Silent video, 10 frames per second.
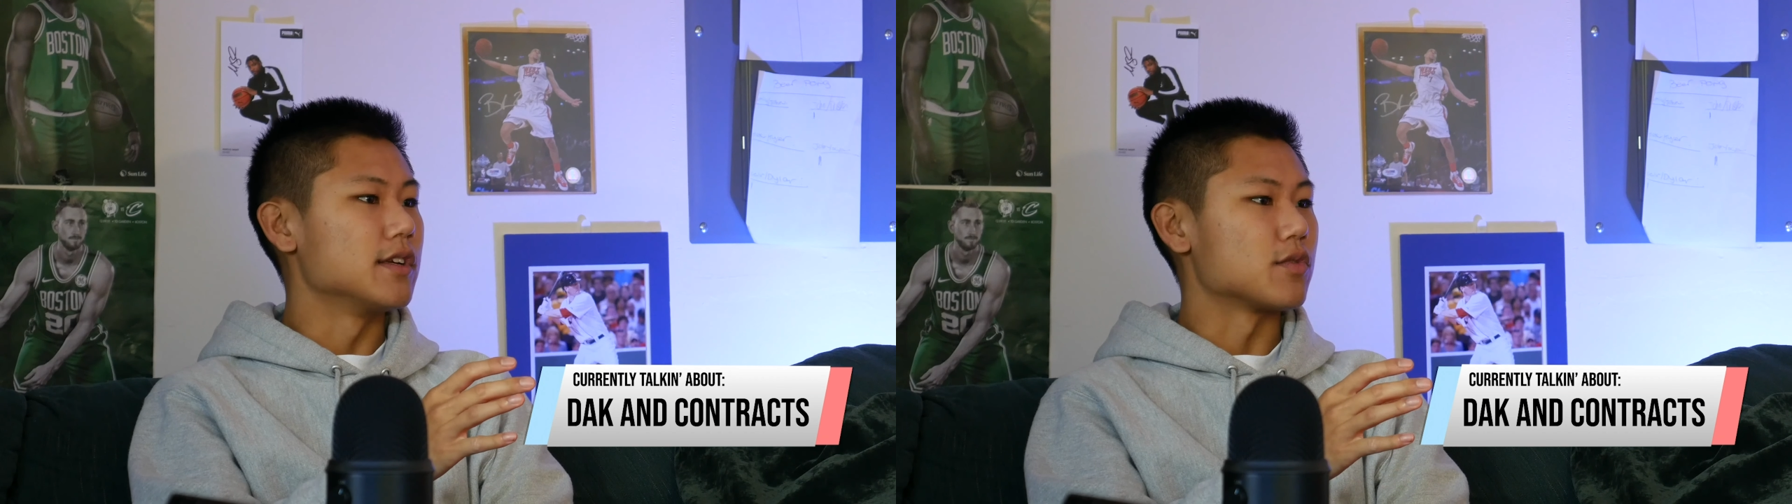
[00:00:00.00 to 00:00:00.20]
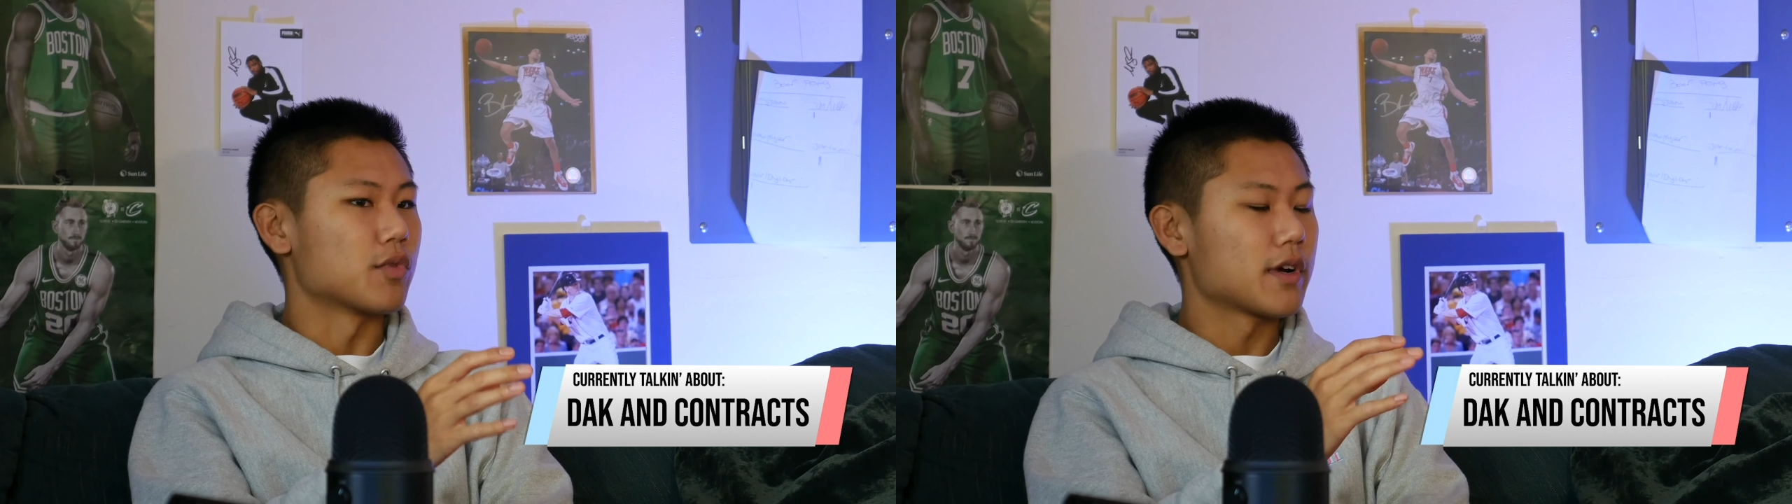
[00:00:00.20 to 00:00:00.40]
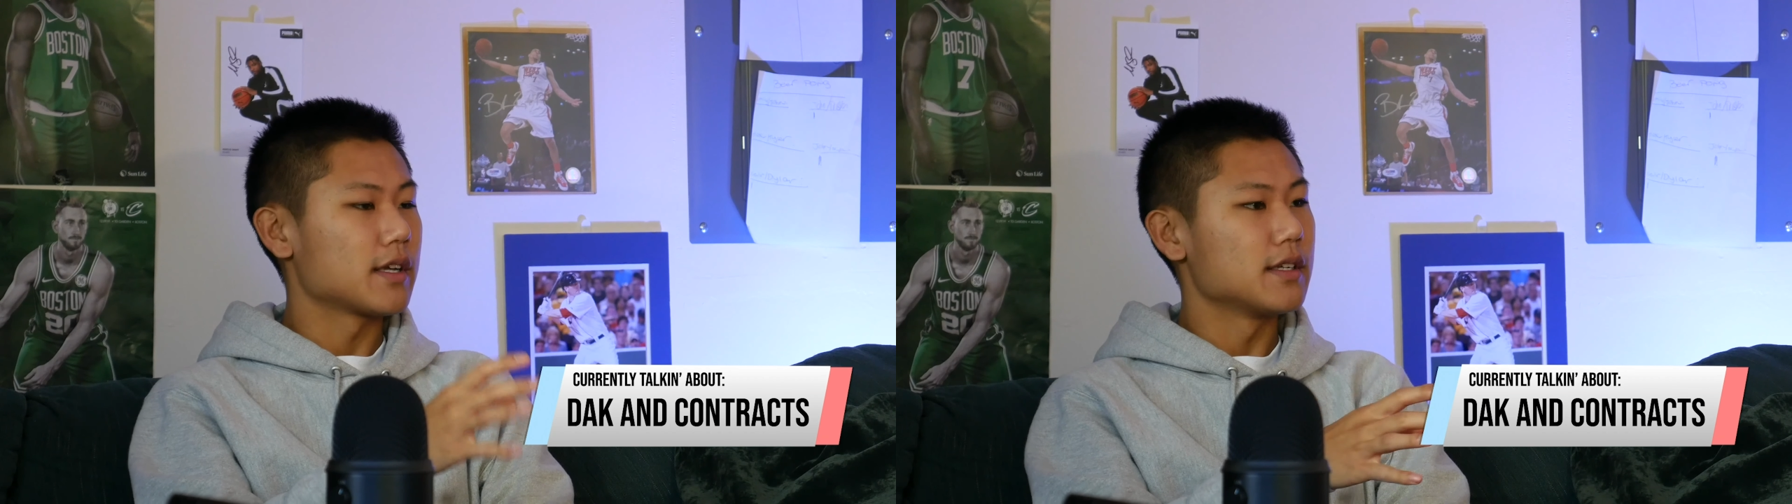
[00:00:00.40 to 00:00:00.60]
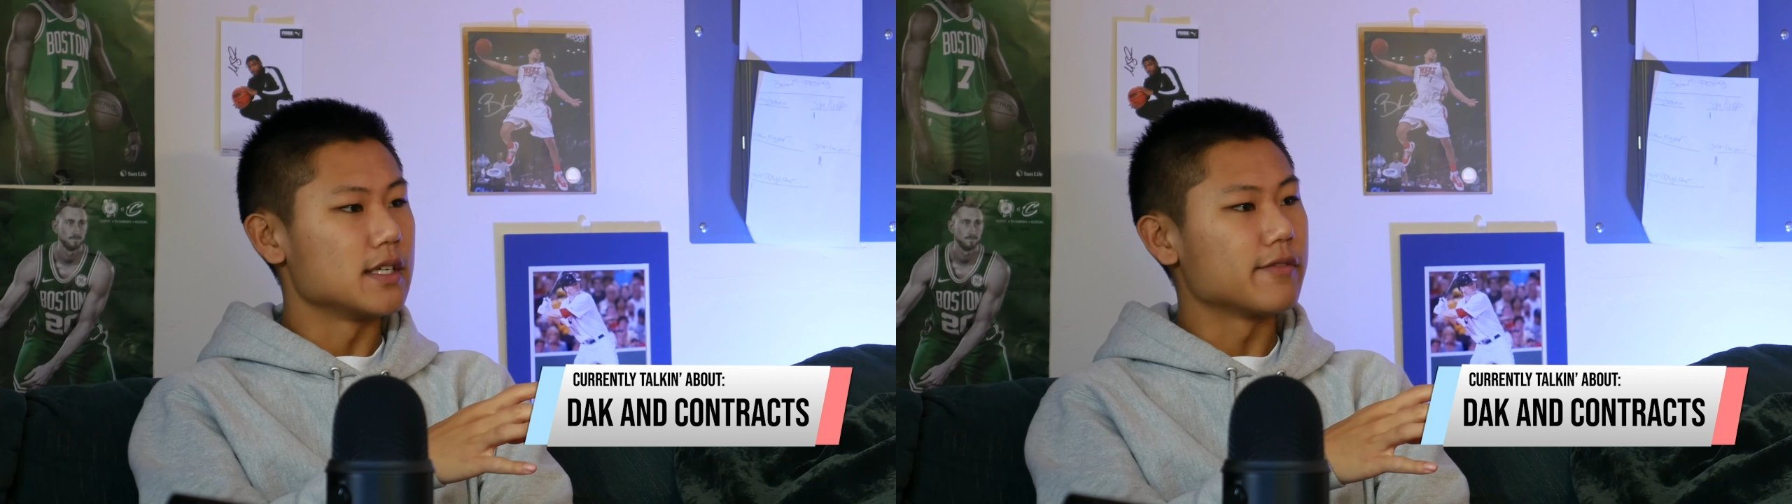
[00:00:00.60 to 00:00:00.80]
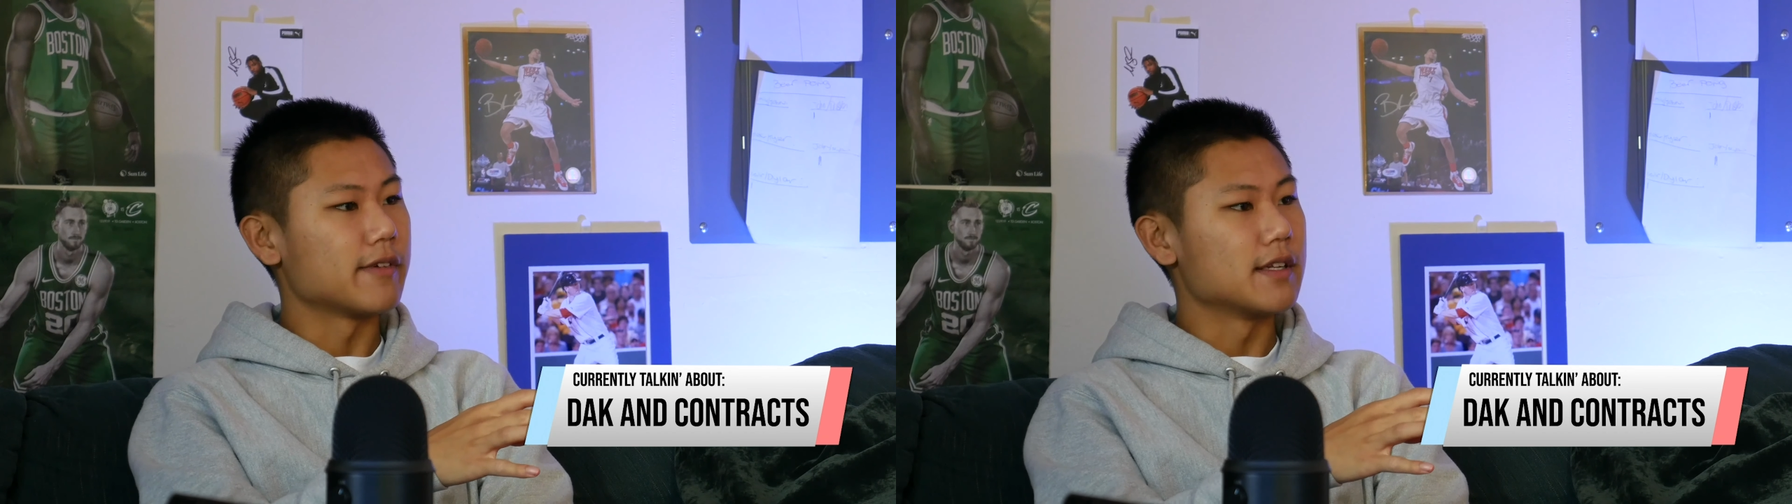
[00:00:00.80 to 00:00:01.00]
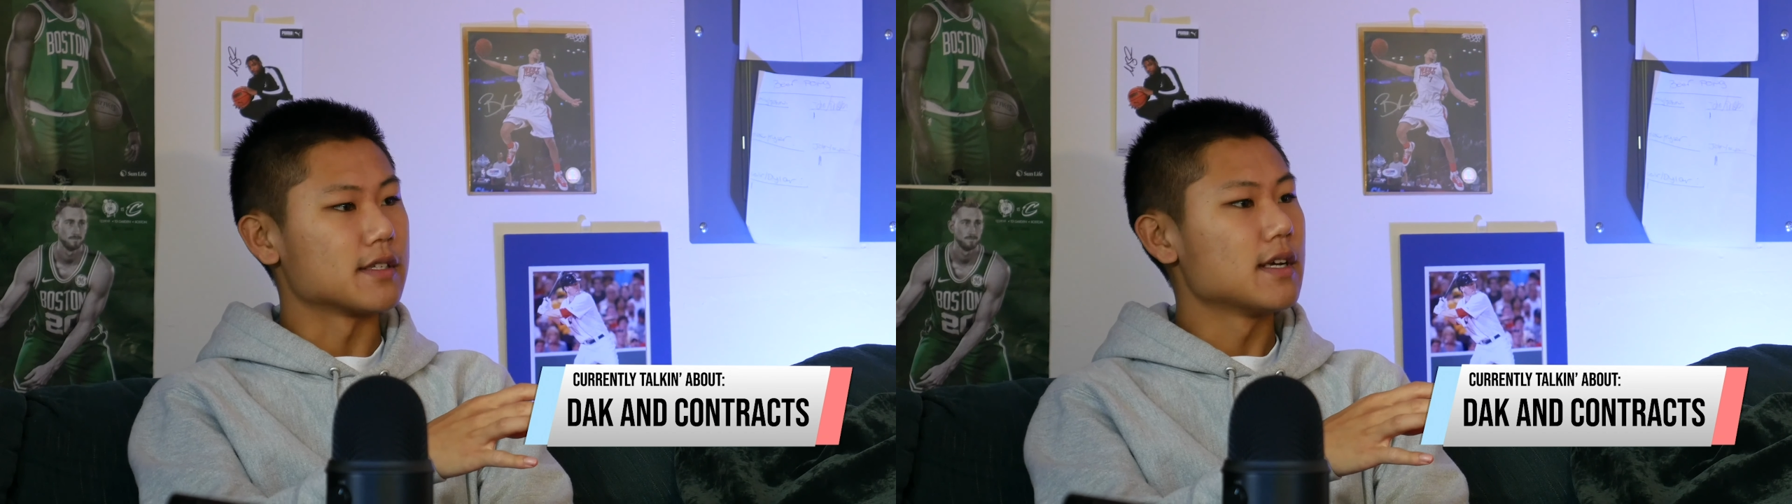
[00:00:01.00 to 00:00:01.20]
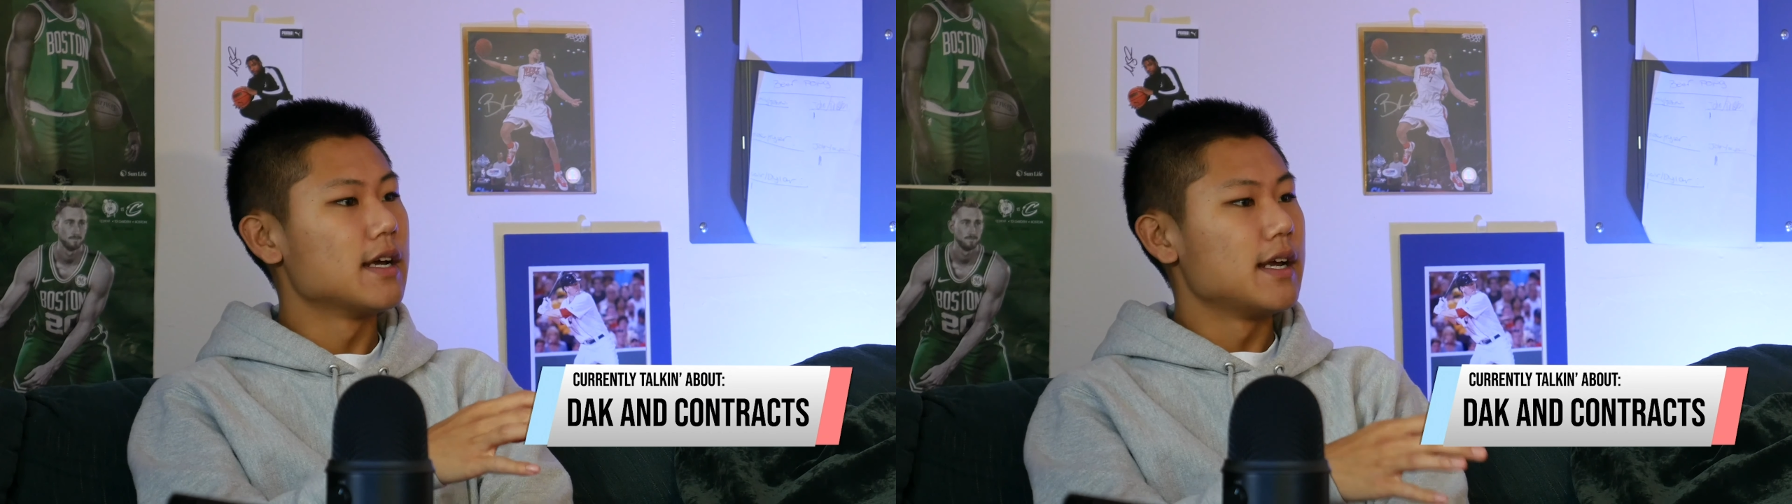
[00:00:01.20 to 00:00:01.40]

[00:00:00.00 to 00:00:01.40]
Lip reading: just work on the defense,